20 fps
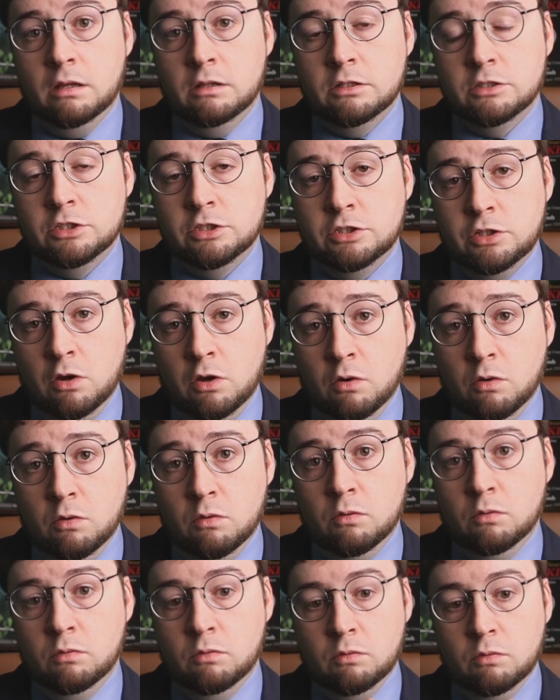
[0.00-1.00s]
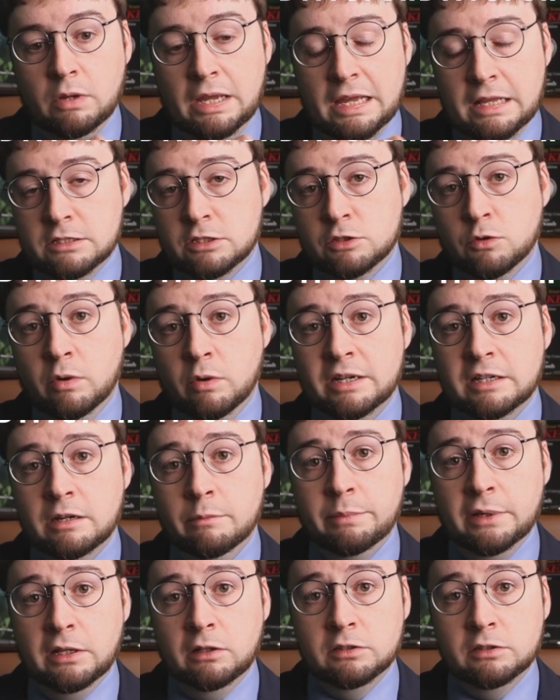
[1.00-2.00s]
So it's going to
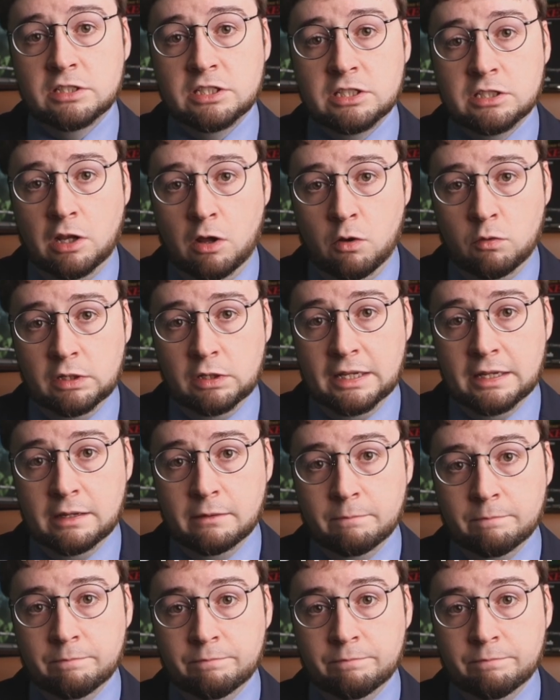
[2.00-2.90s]
build slowly.